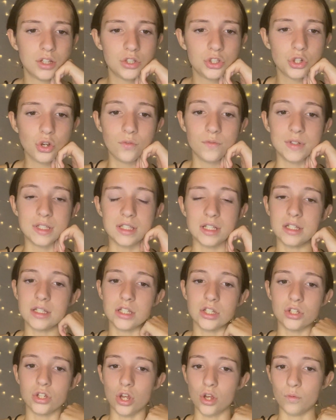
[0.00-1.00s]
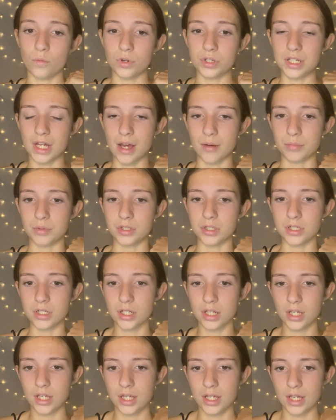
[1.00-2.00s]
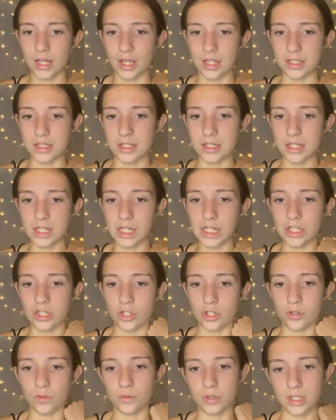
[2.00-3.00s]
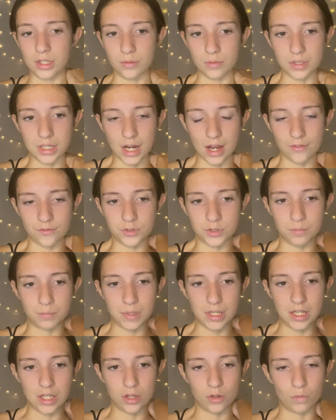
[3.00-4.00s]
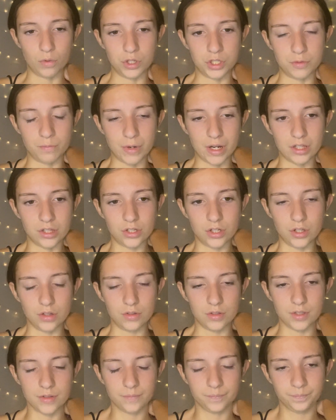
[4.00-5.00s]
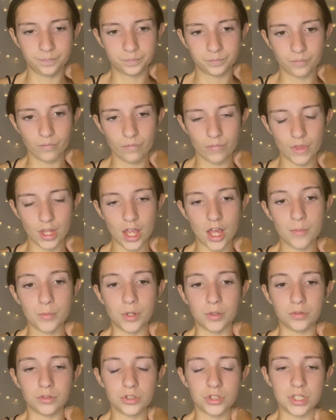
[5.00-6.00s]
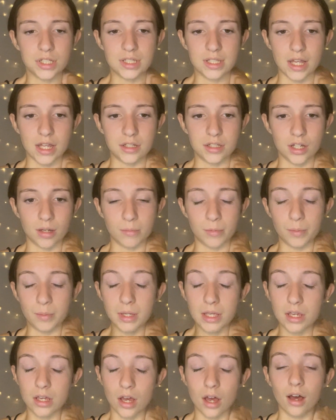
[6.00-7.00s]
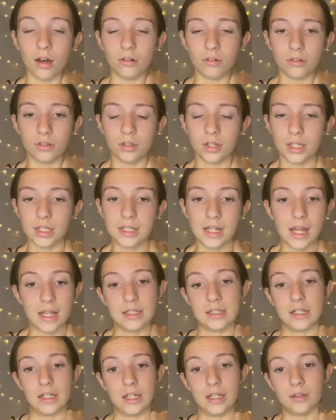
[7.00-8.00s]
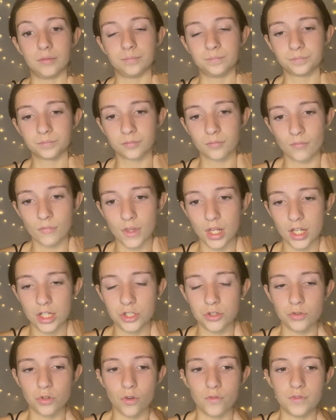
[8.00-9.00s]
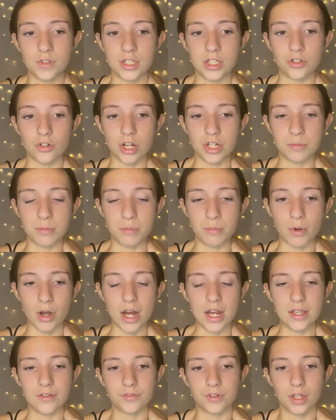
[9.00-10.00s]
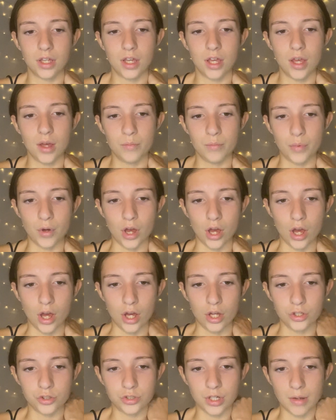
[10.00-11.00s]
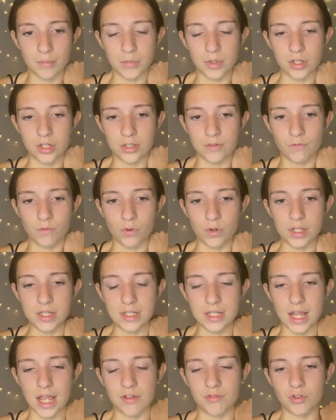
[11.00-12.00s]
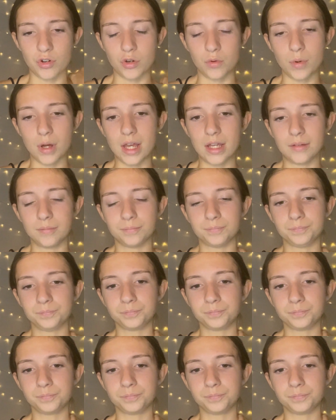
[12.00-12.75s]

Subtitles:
She obviously didn't know what had happened, and he knew he would have to be the one to break the news. Come on, she said. I'm a big girl. I can handle it. She was obviously trying to be brave, but her tremulous voice gave her away.